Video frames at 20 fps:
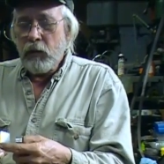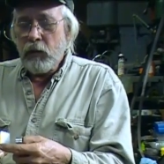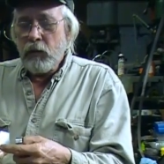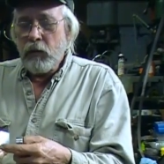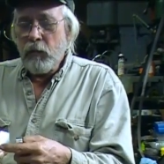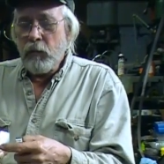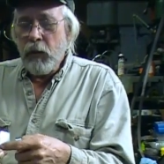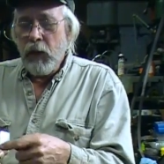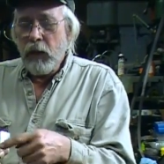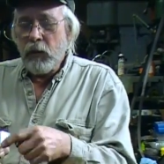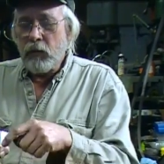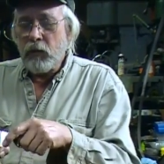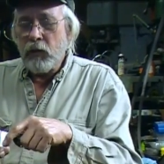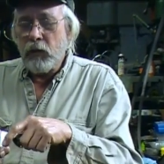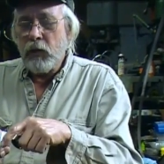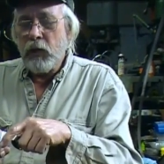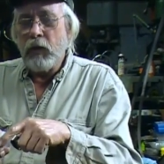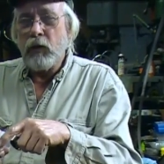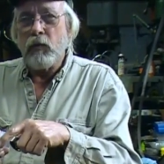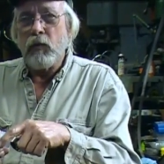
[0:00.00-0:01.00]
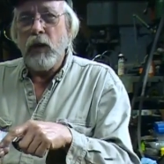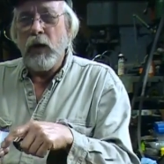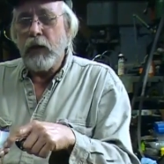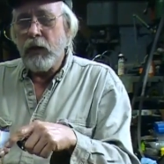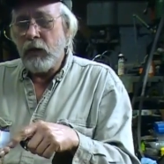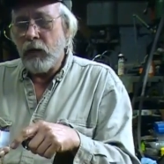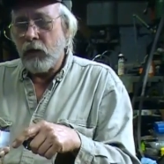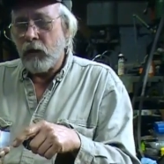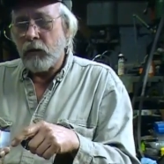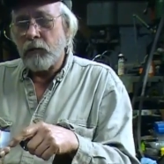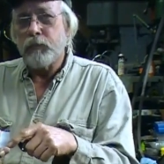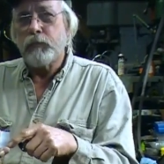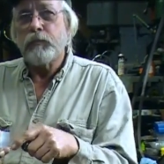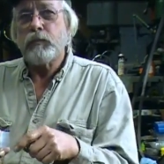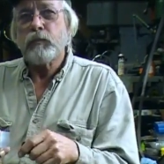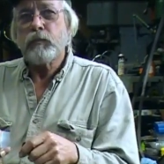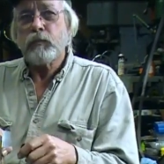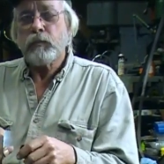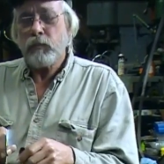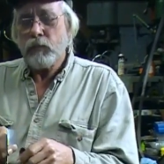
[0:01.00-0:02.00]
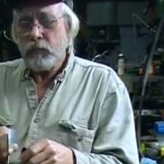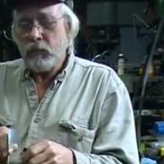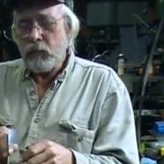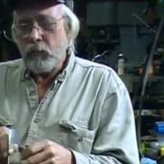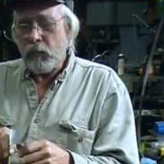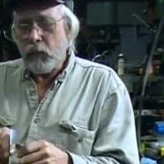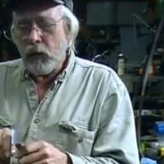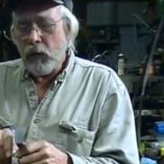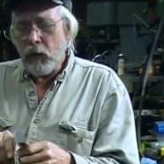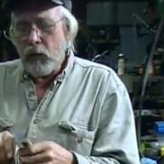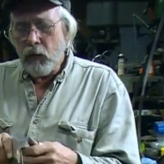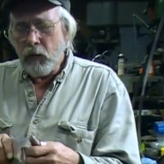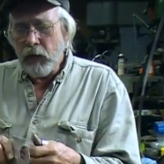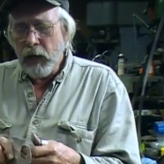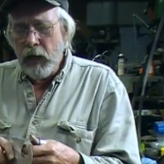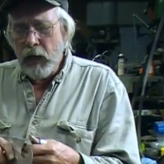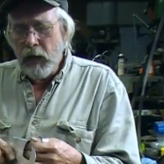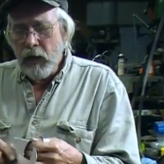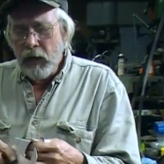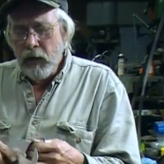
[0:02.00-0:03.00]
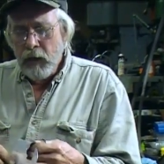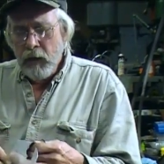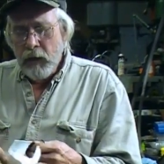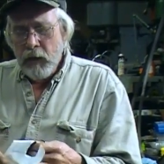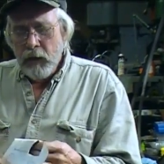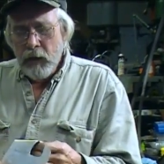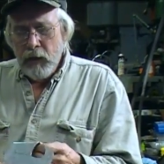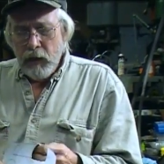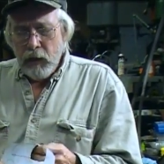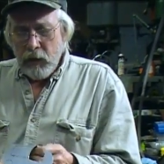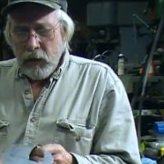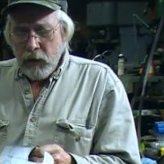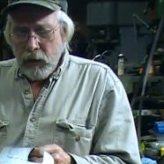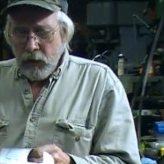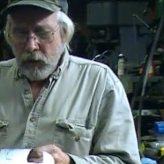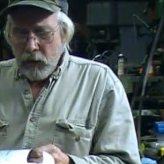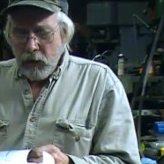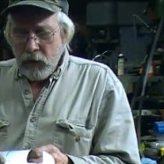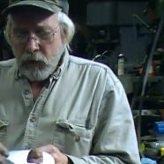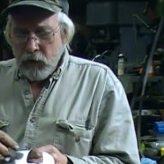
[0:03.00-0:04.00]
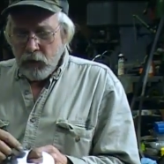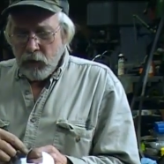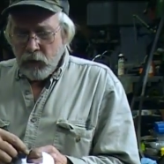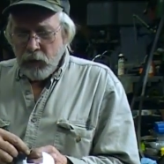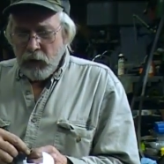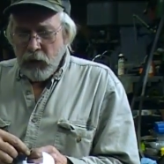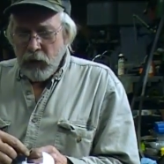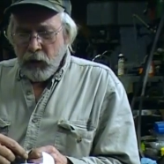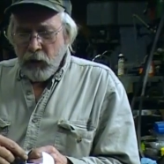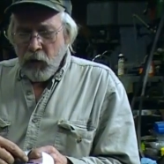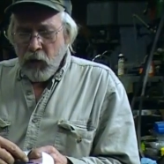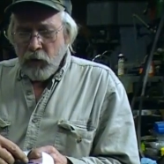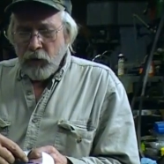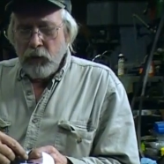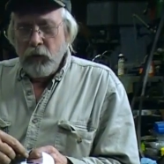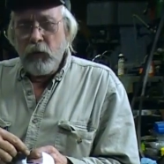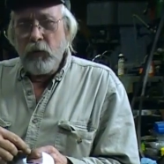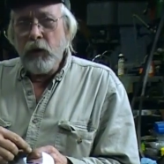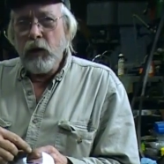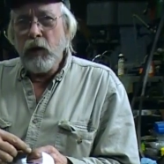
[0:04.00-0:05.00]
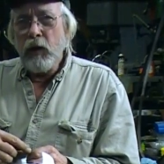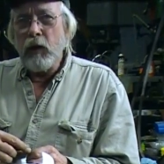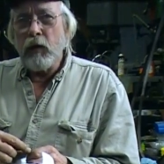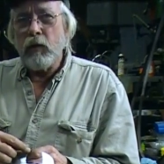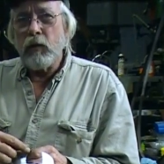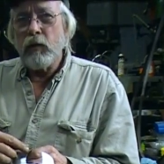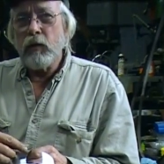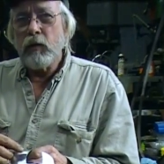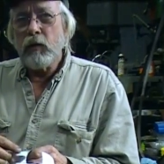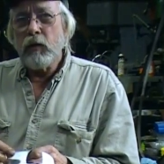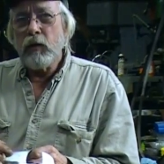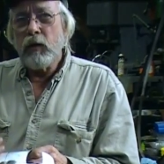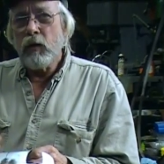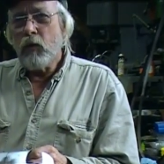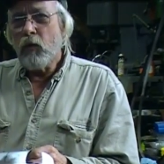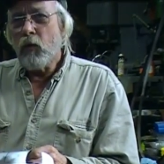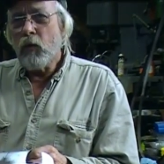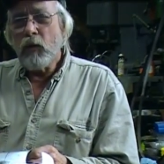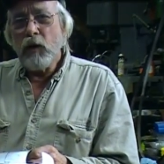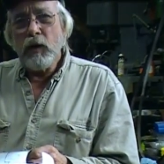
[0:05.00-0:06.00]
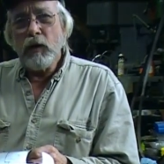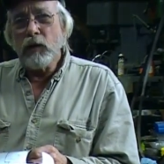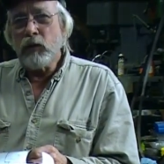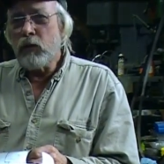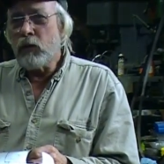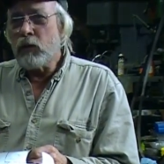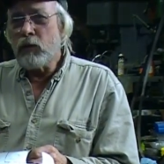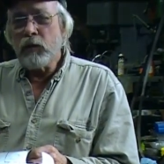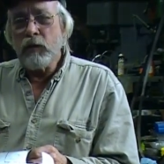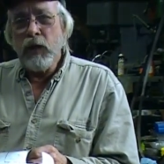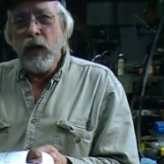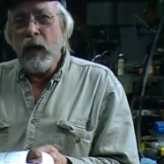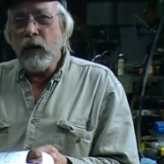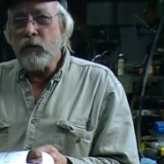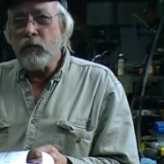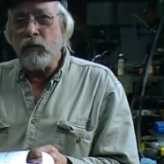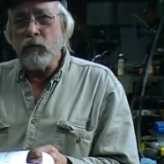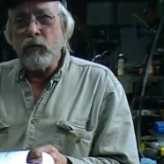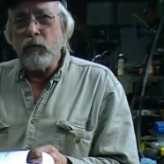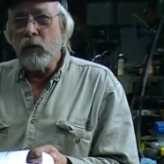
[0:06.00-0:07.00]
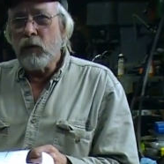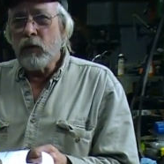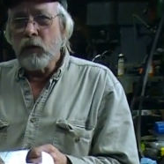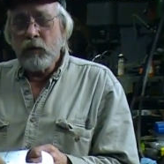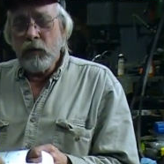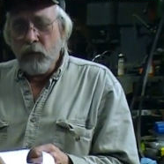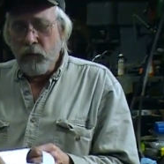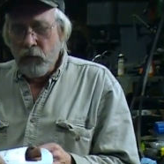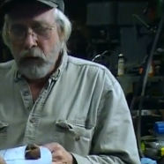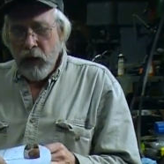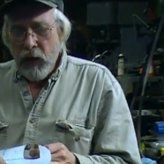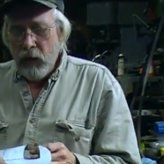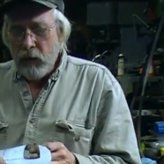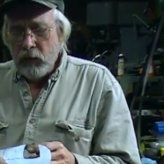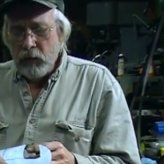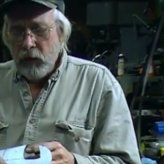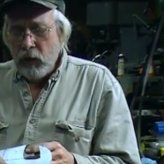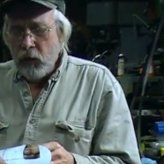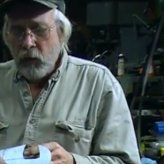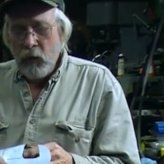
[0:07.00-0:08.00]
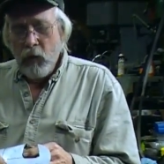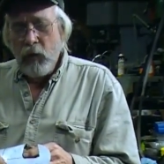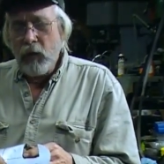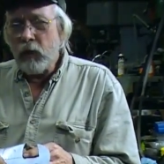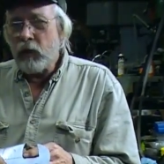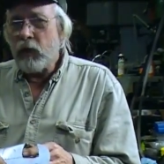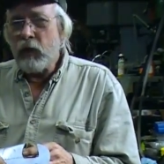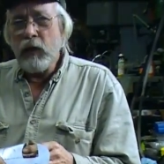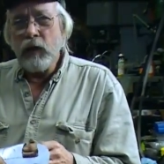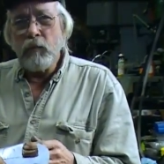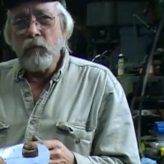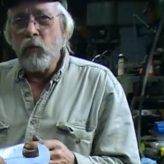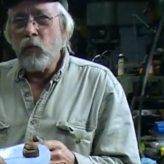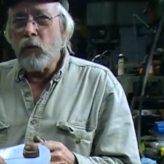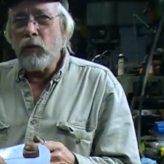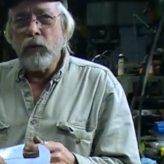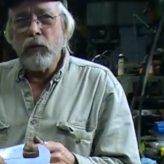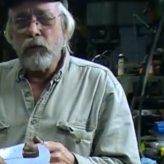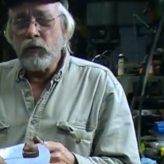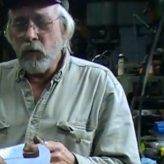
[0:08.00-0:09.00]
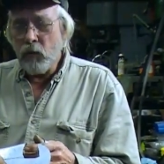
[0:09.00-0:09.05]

the metal's thick right here. Okay, it's thin all through here. It's just natural. The file's going to want to eat more of this